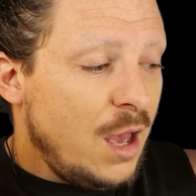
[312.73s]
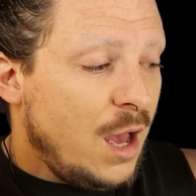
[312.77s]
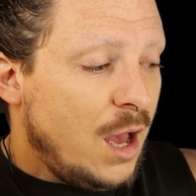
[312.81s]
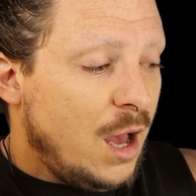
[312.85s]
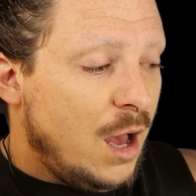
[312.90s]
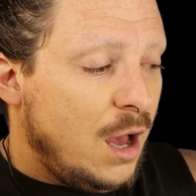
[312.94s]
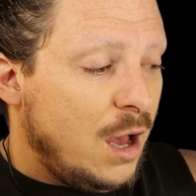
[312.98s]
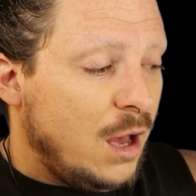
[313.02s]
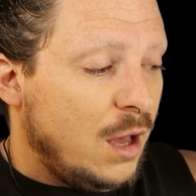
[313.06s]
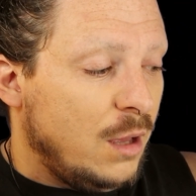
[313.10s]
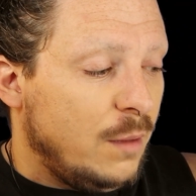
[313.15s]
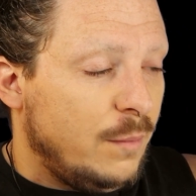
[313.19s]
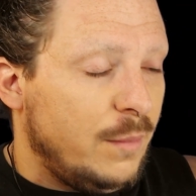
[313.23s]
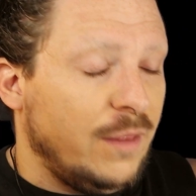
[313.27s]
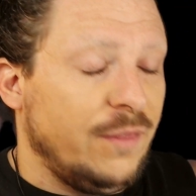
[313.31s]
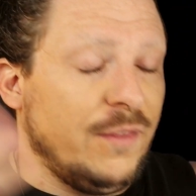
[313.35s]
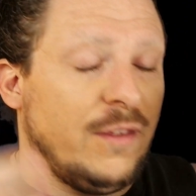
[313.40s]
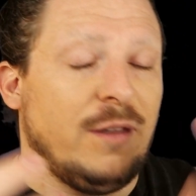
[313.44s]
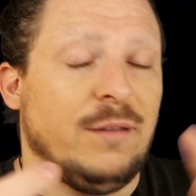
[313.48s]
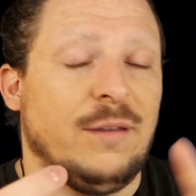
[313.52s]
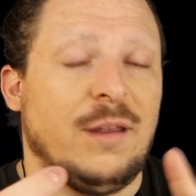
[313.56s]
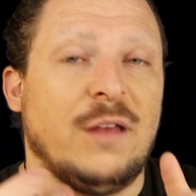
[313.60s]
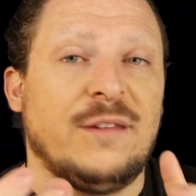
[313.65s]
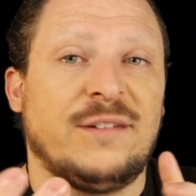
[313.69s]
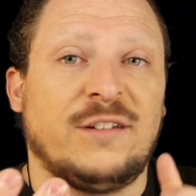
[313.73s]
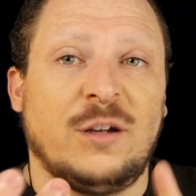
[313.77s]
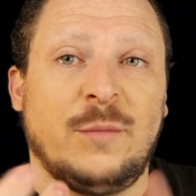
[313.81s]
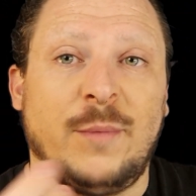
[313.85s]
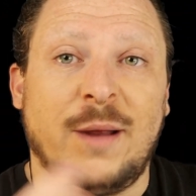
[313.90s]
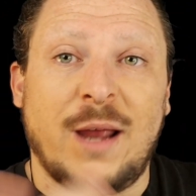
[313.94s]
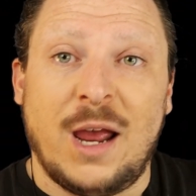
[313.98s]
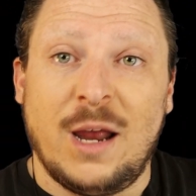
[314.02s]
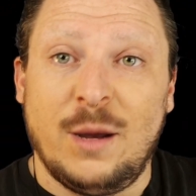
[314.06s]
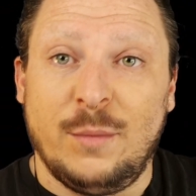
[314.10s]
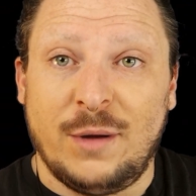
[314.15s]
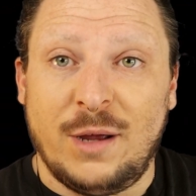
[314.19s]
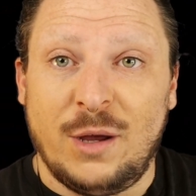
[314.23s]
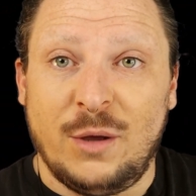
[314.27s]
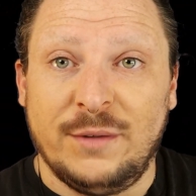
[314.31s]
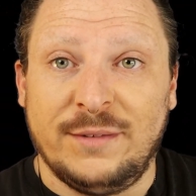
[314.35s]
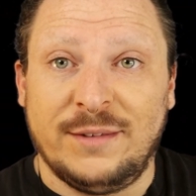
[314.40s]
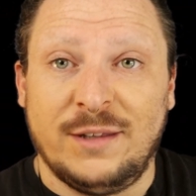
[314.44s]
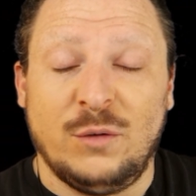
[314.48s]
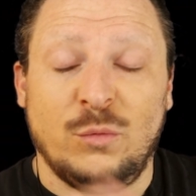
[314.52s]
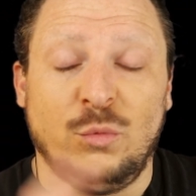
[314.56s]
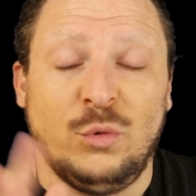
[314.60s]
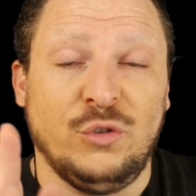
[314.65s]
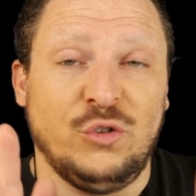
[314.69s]
And then I'll start my eyebrows
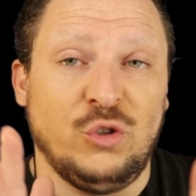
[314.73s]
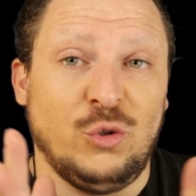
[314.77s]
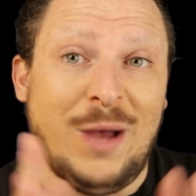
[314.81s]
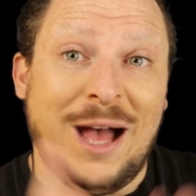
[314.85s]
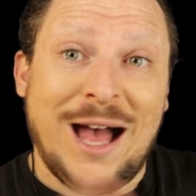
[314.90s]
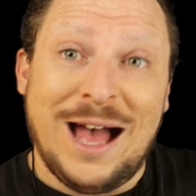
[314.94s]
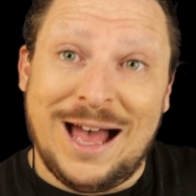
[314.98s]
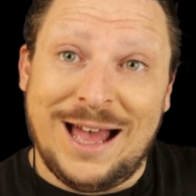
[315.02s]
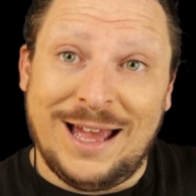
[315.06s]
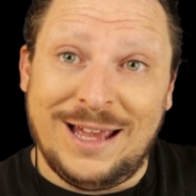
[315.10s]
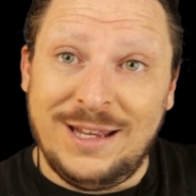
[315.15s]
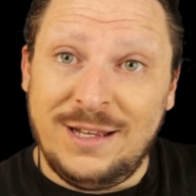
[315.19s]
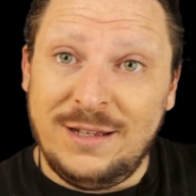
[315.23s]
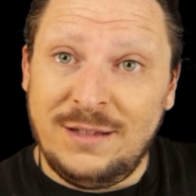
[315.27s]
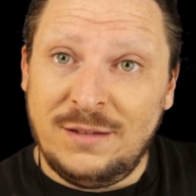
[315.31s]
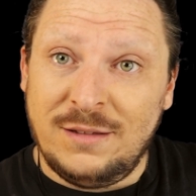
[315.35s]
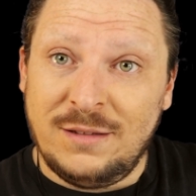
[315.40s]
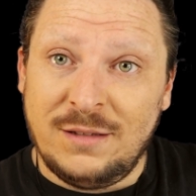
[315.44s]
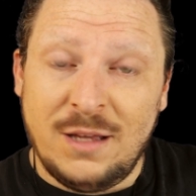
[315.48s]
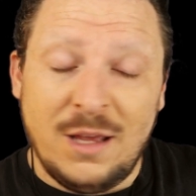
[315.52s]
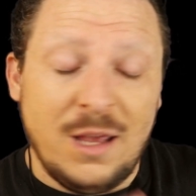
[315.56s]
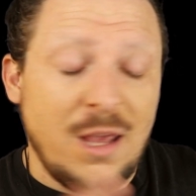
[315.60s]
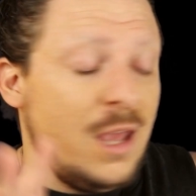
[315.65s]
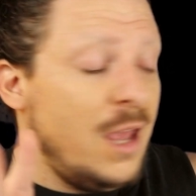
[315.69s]
and we'll do eyes.